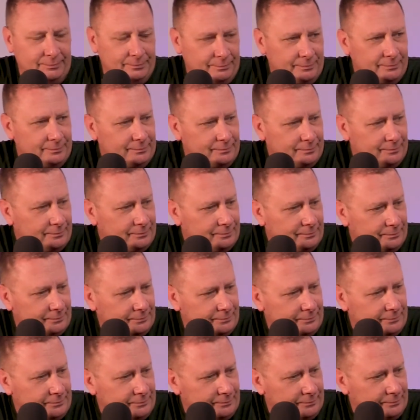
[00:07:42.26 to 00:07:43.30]

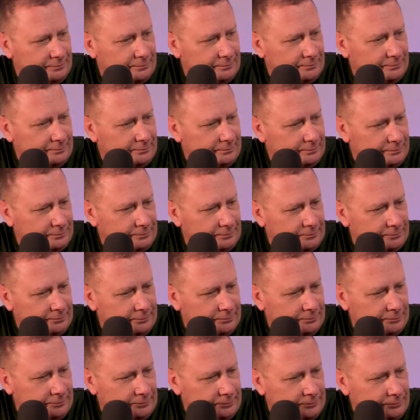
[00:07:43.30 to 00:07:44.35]

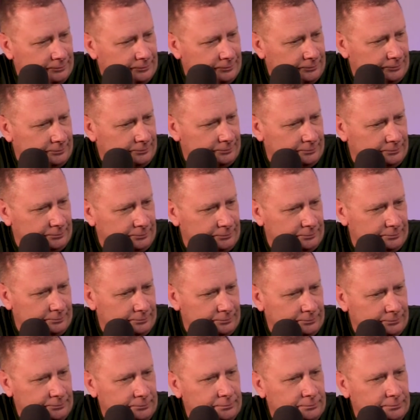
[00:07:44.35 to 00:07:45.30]
The person shown says nothing.